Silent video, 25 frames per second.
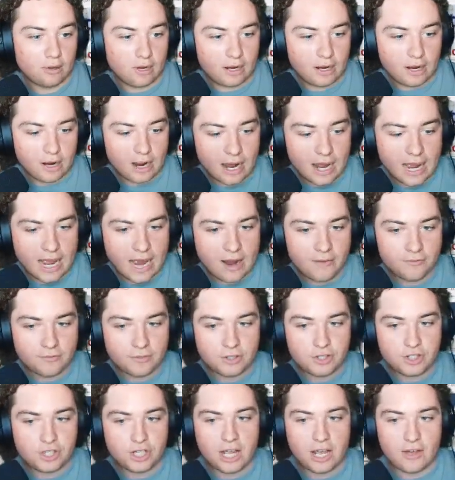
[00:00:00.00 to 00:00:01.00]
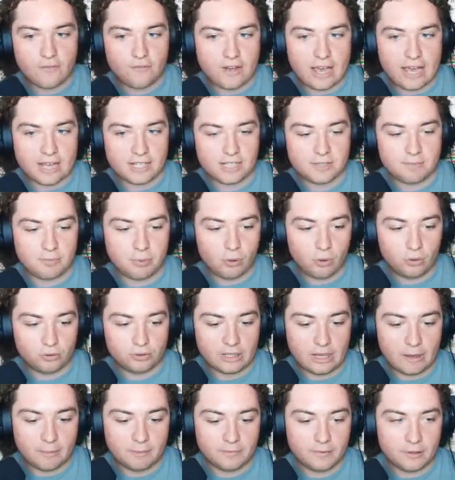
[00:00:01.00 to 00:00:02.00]
but I have the GFS
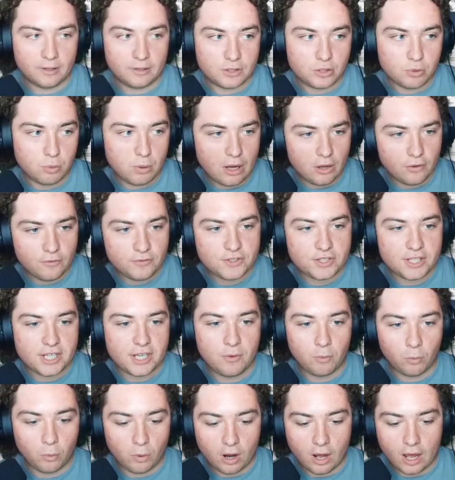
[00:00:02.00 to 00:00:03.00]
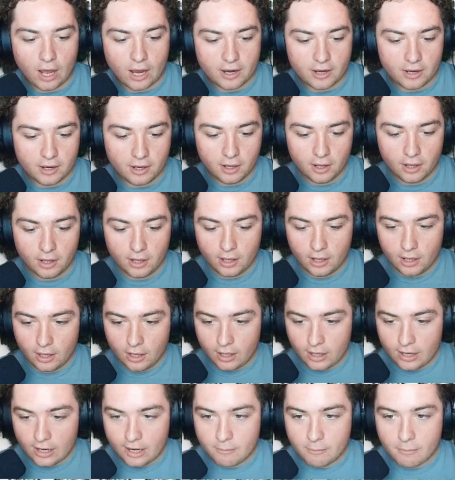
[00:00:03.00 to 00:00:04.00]
pulled up. The 12Z run,
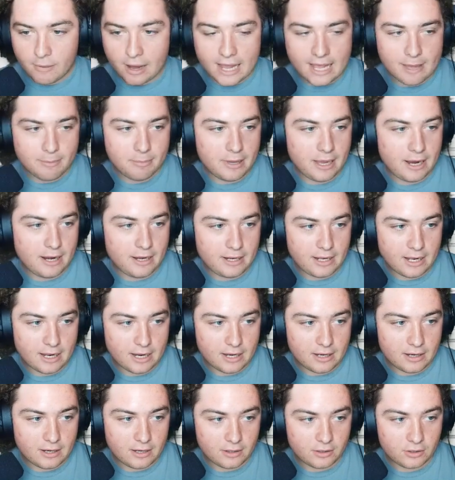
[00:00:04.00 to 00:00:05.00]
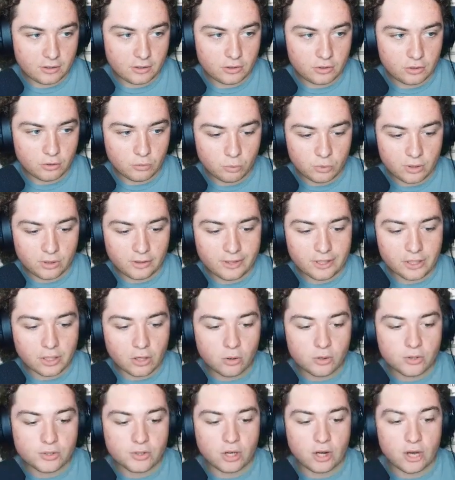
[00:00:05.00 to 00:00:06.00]
in my opinion, really
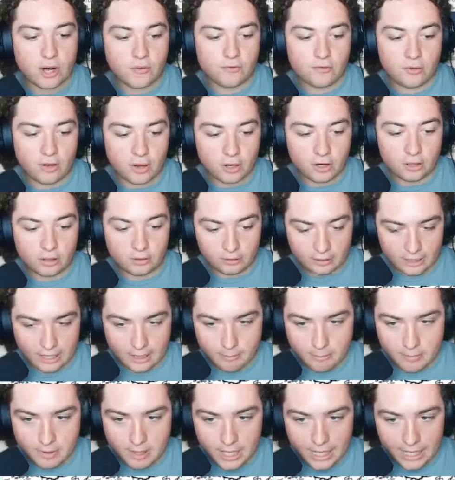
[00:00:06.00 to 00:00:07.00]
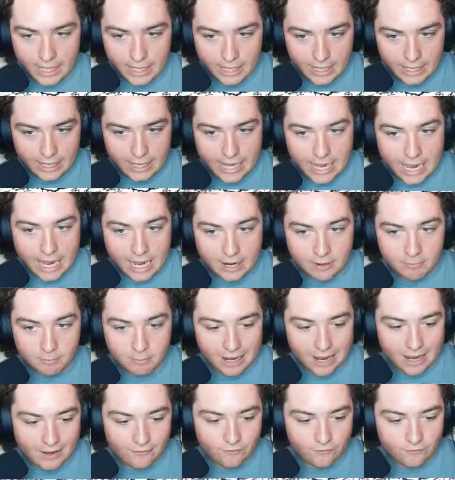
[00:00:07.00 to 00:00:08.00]
goes off on a limb. And
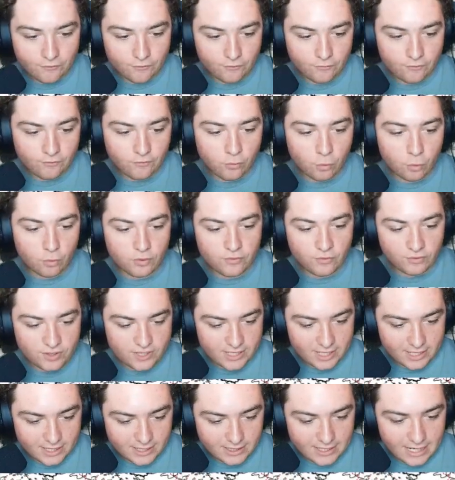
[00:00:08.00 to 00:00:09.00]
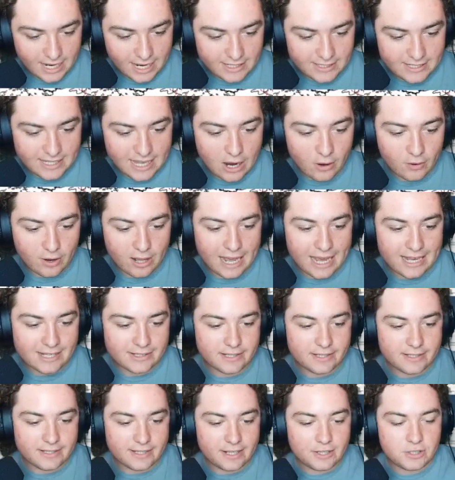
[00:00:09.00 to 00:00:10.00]
by four, six days out, it
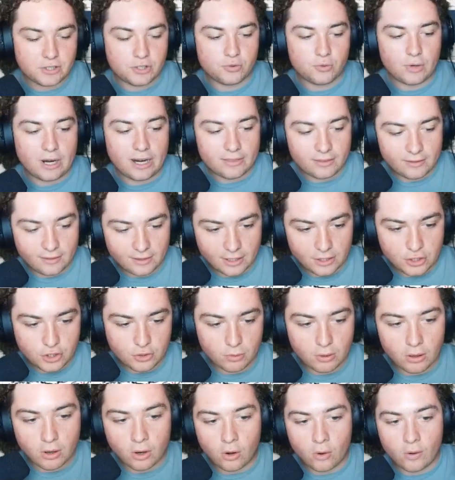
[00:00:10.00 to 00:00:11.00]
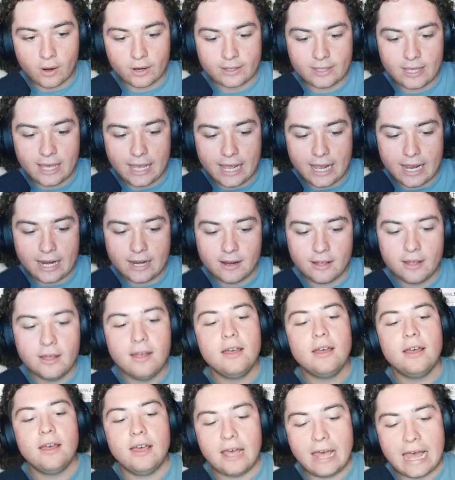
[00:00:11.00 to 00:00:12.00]
has this thing strengthening into a hurricane
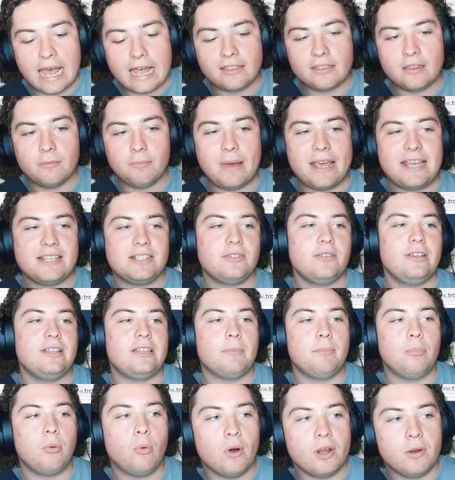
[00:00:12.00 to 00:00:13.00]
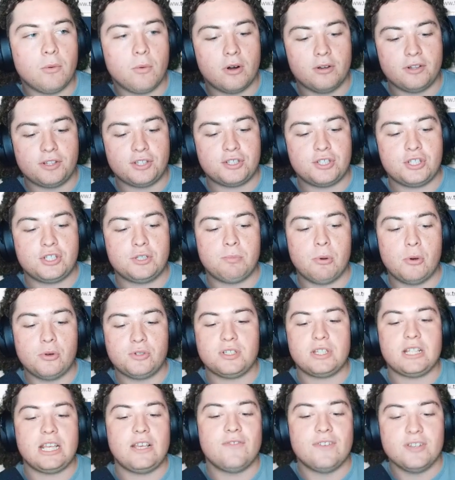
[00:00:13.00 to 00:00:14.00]
at the basically the point where this is
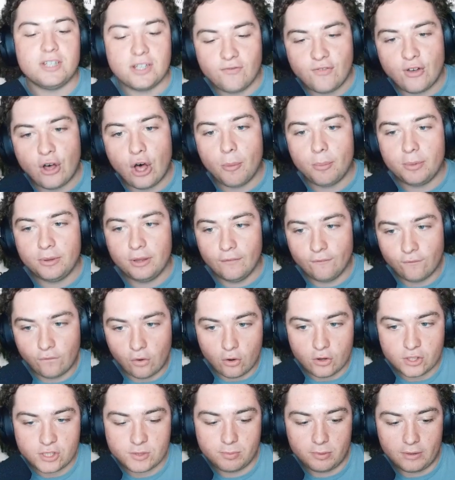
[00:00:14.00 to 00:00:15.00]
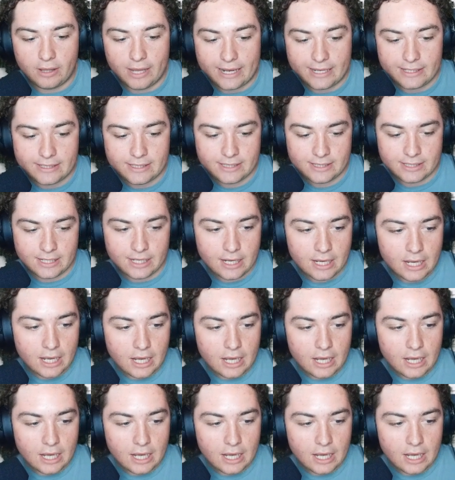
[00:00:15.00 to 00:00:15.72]
supposed to even develop in the first place.